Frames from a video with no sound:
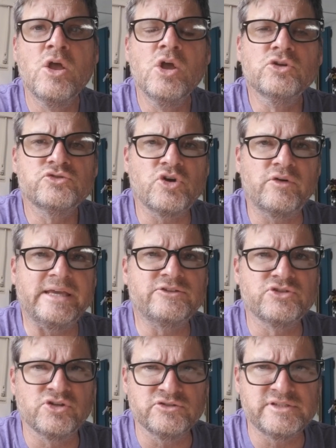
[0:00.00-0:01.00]
So it
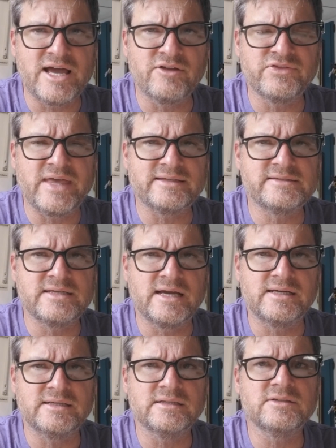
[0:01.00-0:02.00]
turns out that
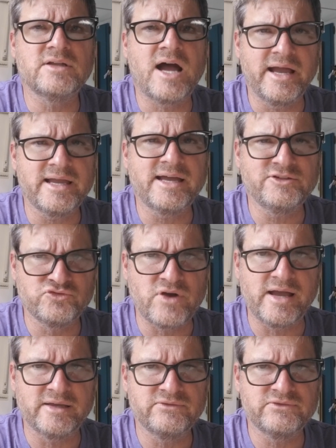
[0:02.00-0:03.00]
I
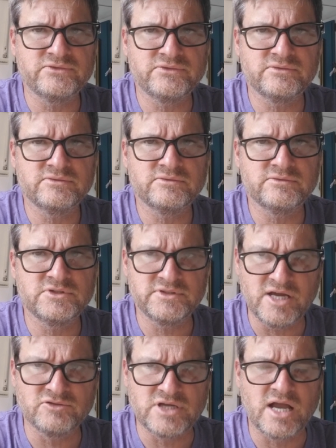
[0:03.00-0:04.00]
drives to
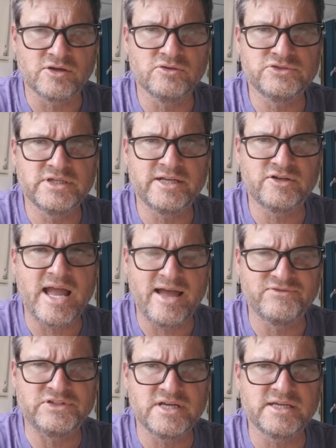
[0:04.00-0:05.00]
Del Taco to get her
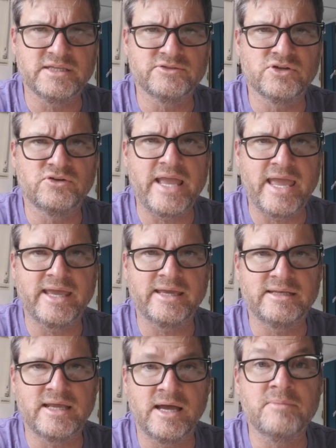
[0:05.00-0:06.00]
half a taquito
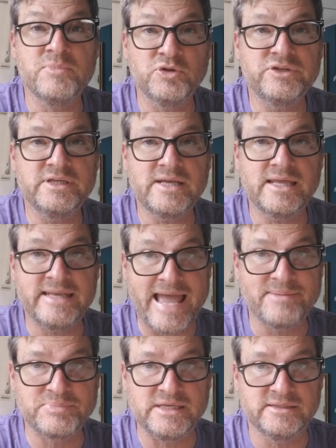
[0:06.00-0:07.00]
and 1,000,000
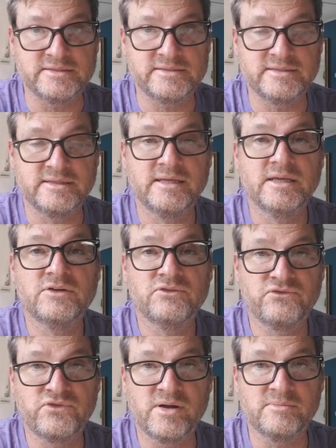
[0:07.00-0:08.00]
napkins
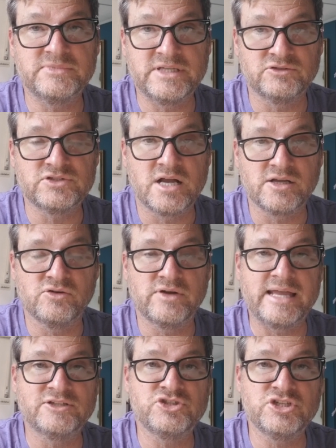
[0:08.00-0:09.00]
from Del Taco.
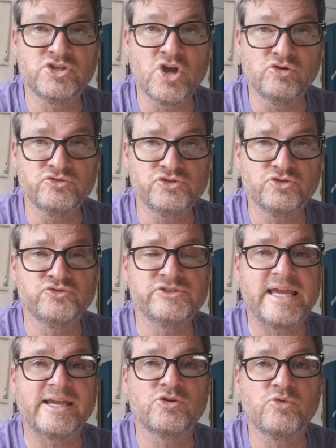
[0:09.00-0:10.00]
And she goes to
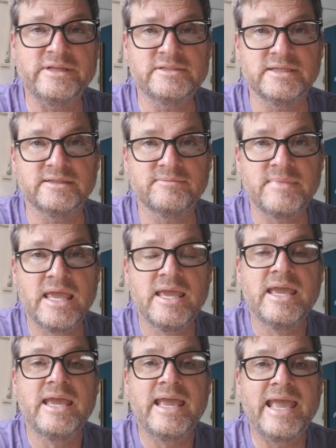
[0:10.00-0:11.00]
San Quentin.
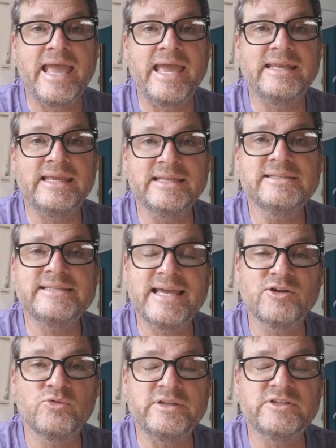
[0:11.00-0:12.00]
And in San
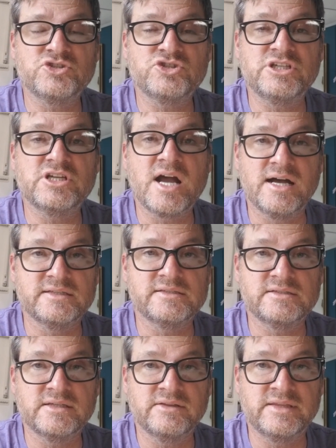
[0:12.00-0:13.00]
Quentin, she
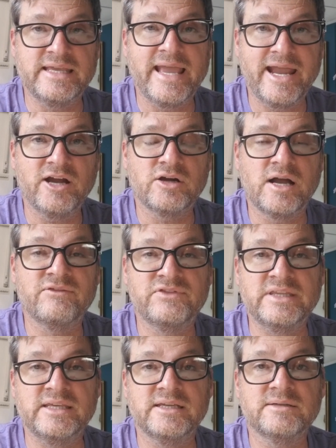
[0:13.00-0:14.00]
cuts the hair of
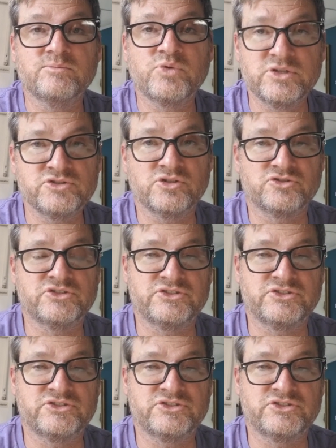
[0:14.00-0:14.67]
the prisoners of